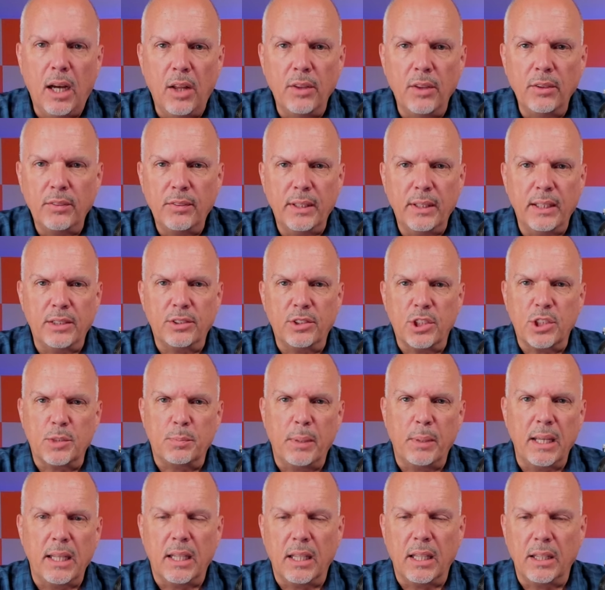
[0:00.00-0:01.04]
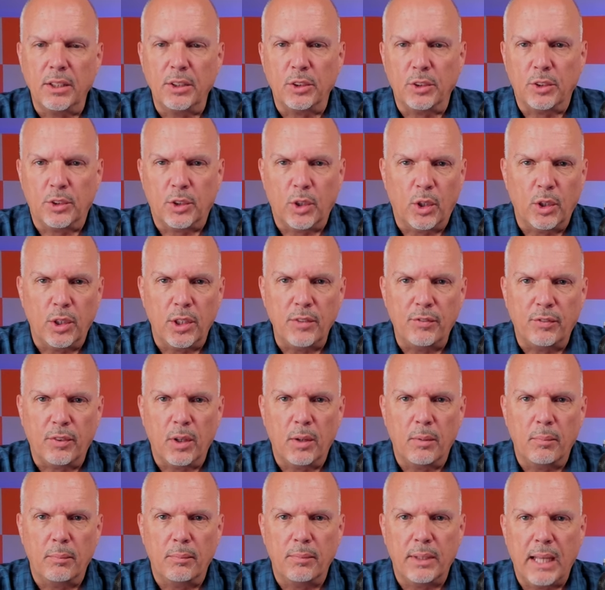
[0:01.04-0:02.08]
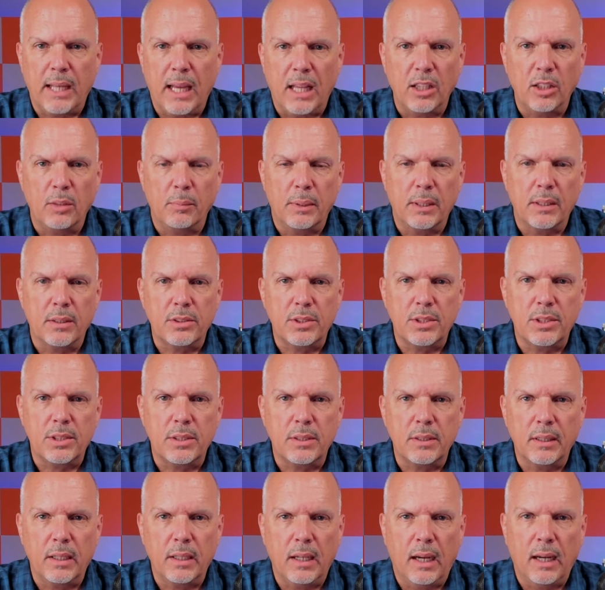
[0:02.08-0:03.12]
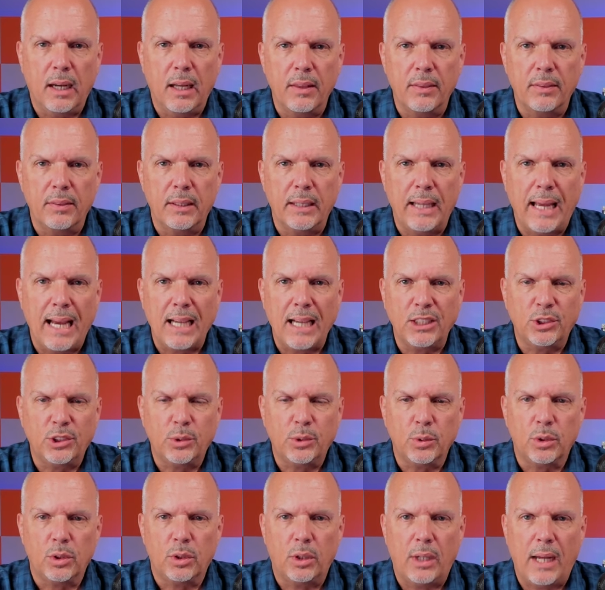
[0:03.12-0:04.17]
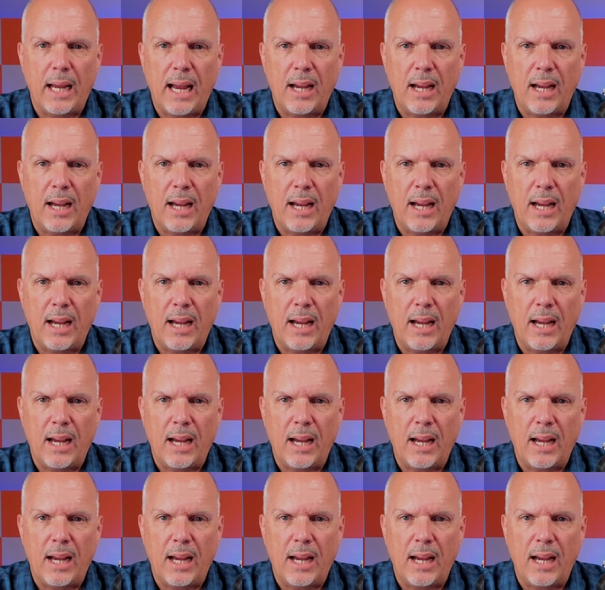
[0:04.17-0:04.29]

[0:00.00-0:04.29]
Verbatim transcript: other than just being a little dirty from the elements, uh, the actual